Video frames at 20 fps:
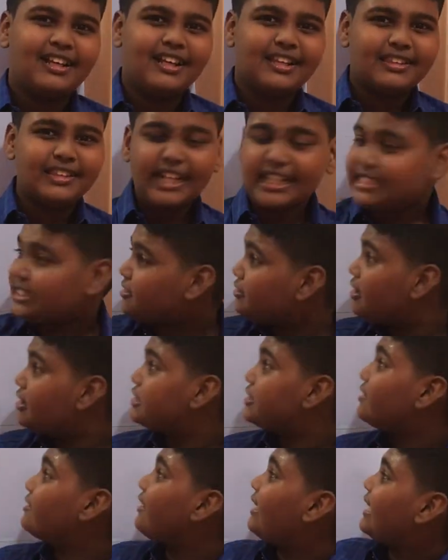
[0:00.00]
That's
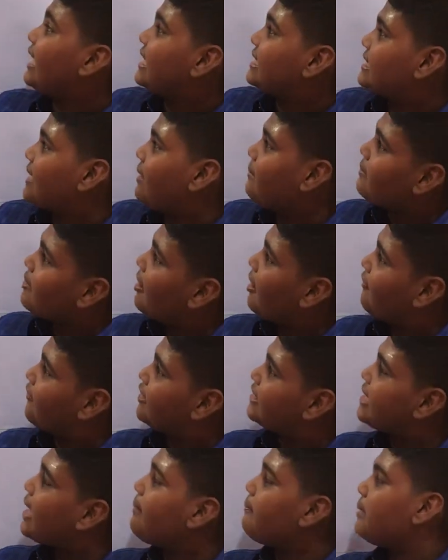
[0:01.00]
also an example of a
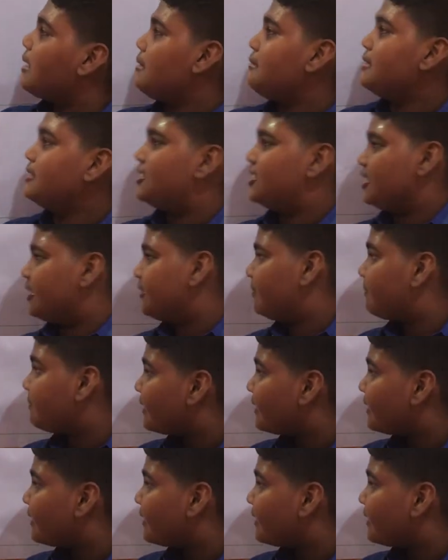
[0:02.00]
simple machine.